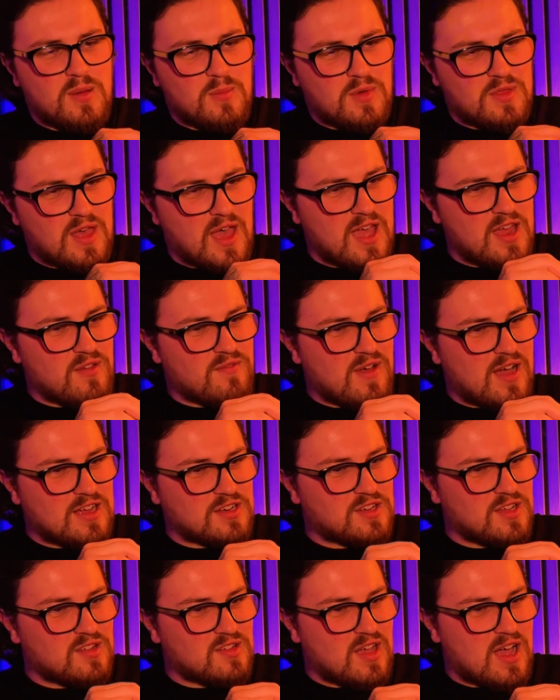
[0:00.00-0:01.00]
But the head of
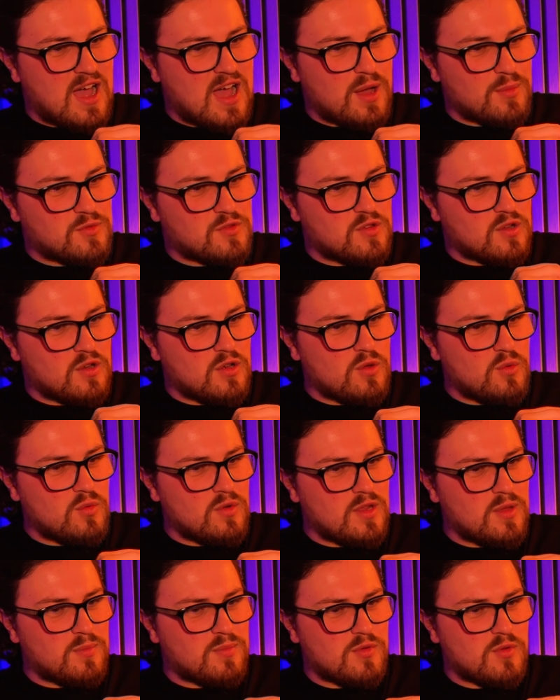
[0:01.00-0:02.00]
ash is
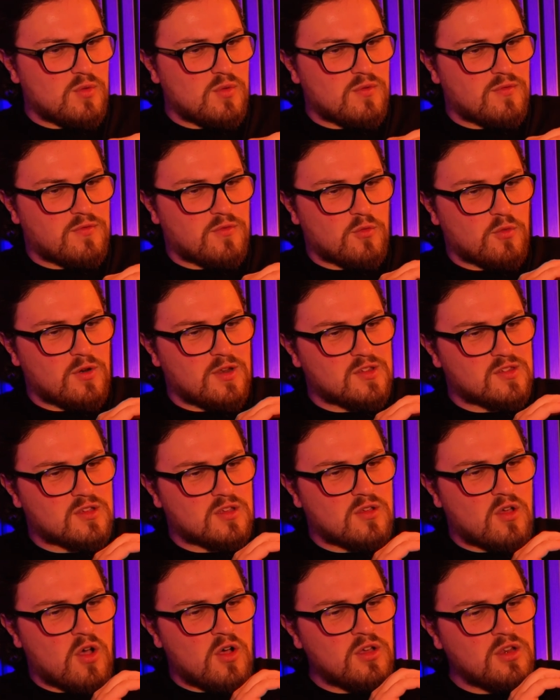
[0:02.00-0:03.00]
absolutely beautiful. It's
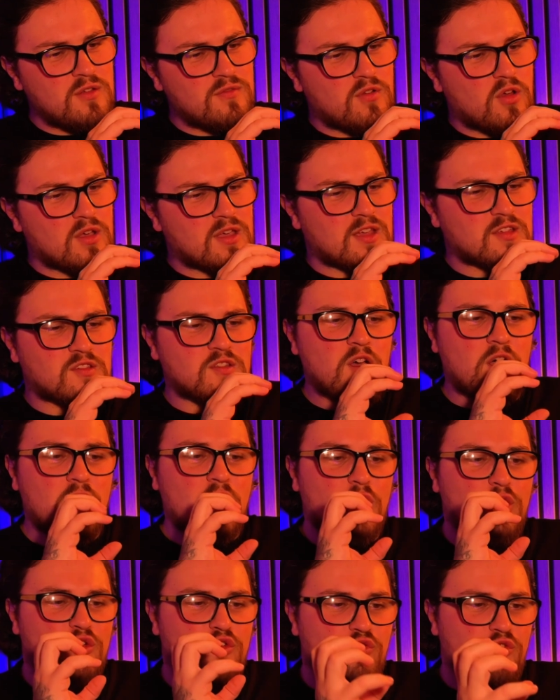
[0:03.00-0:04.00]
kind of like, it's not
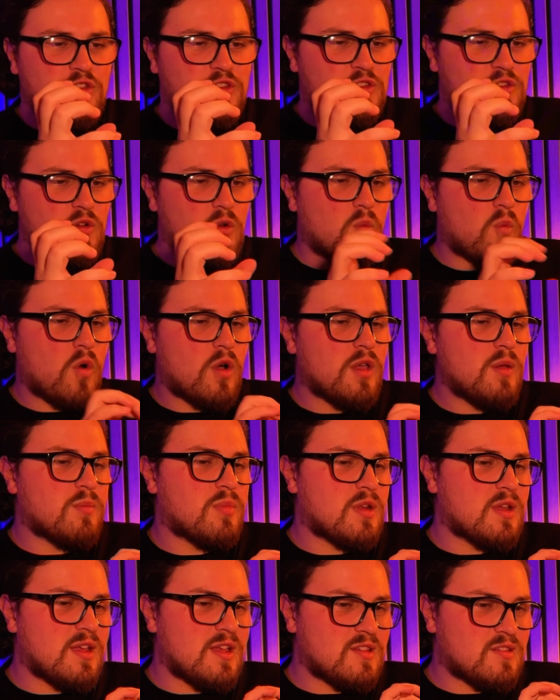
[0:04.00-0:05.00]
like crystal white,
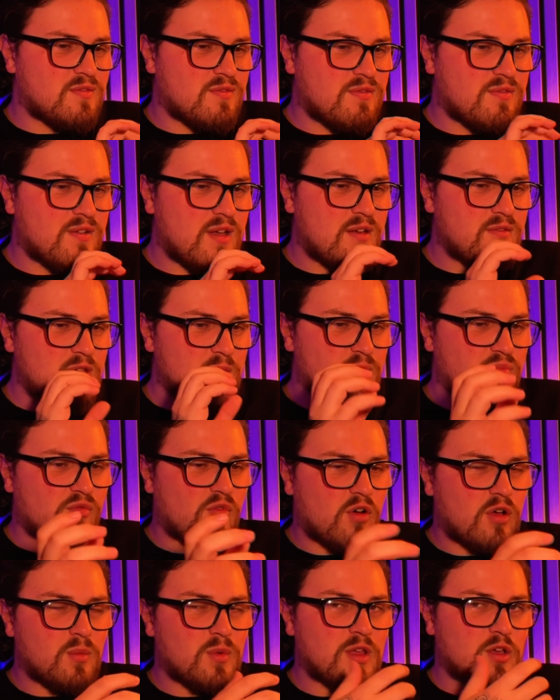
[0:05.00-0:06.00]
but it is very
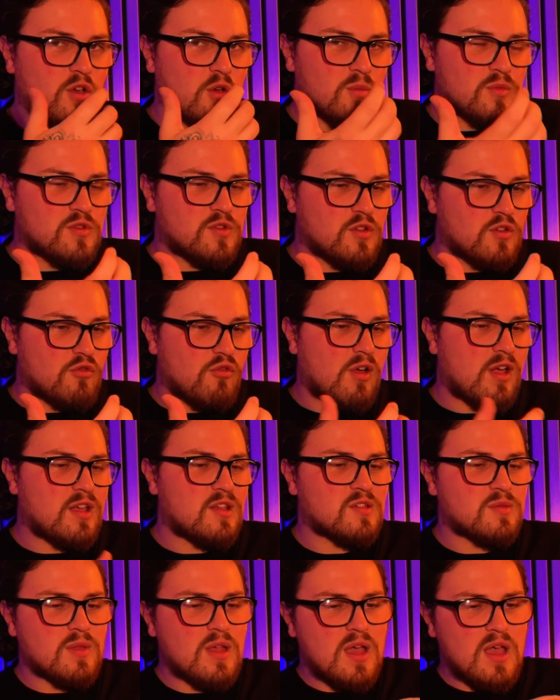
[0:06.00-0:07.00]
bright when it comes to
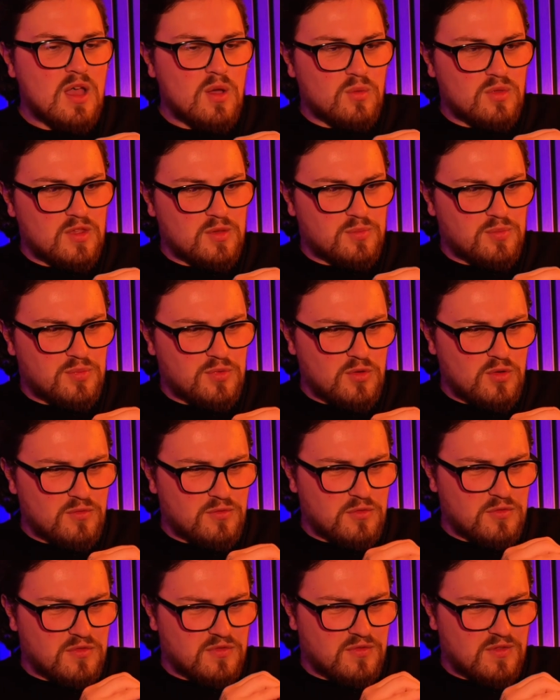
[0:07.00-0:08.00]
grays, with these
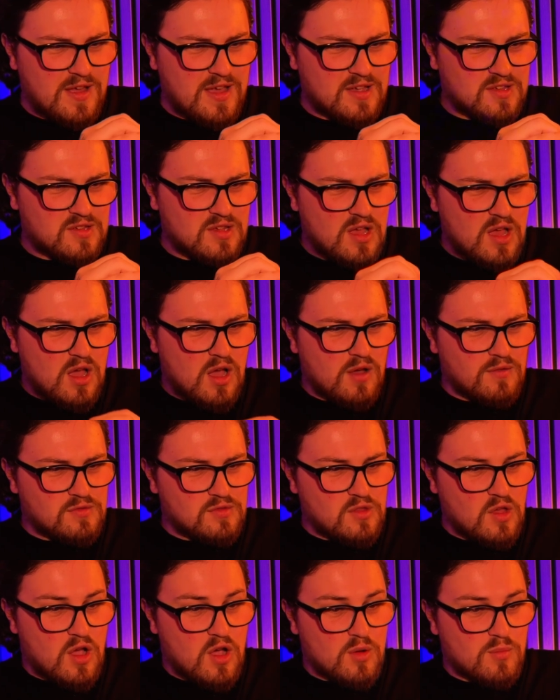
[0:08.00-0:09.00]
beautiful flecks
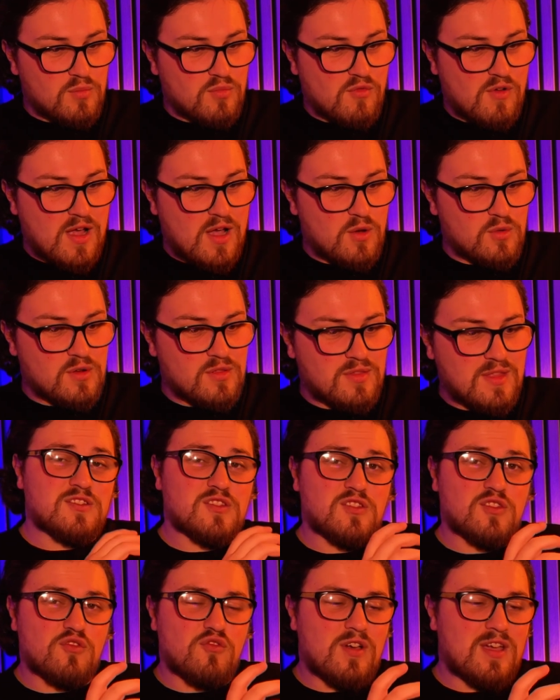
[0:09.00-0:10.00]
of dark brown. And that's
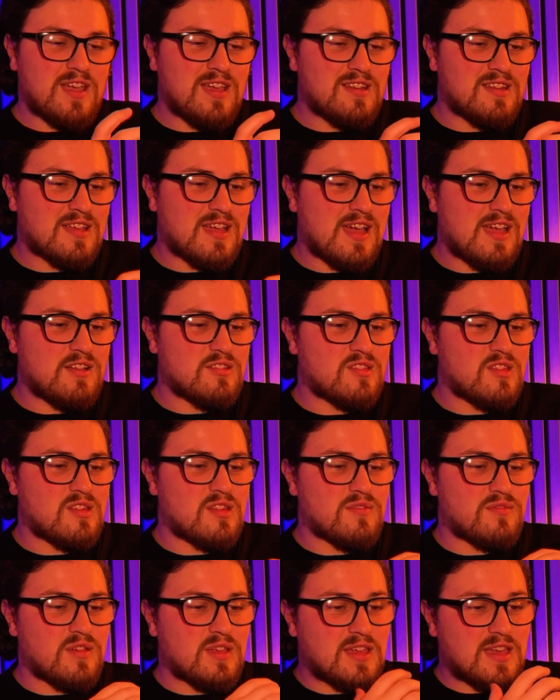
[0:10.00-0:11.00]
just a great indicator into the
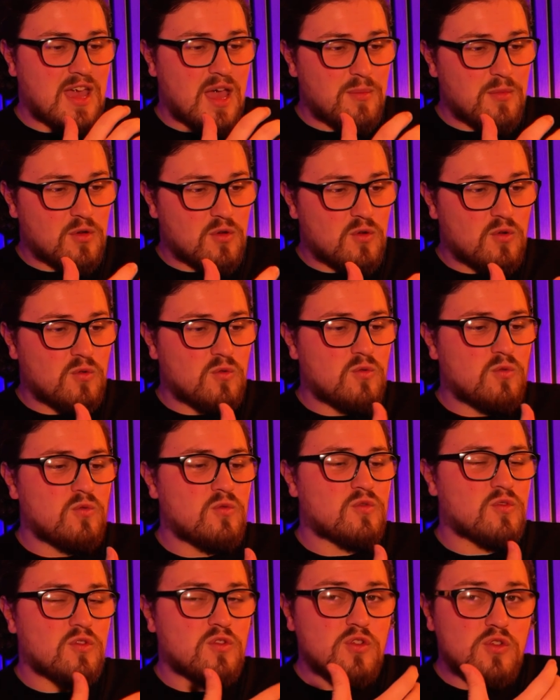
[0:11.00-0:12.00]
different
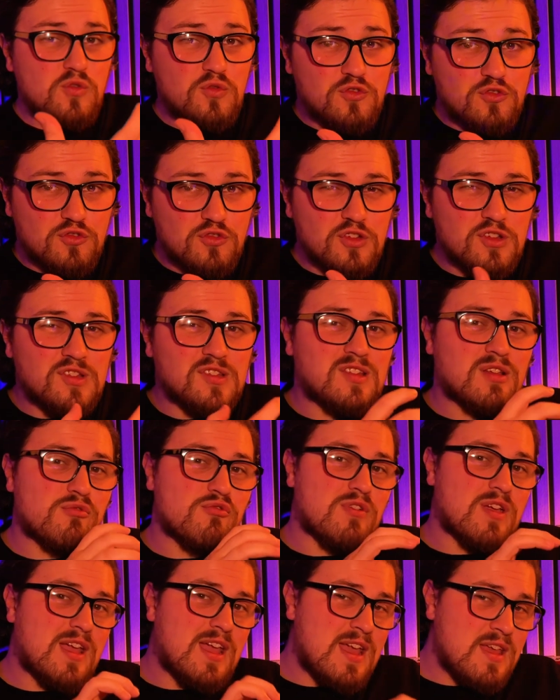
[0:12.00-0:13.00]
chemicals, nutrients that
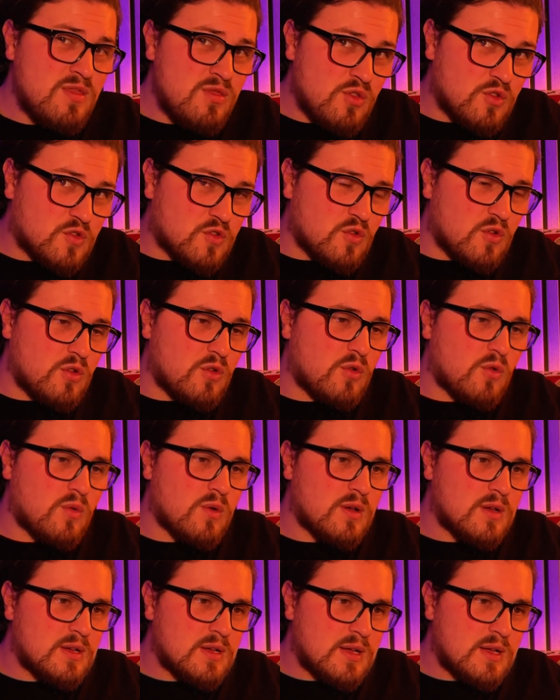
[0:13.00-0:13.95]
were in the soil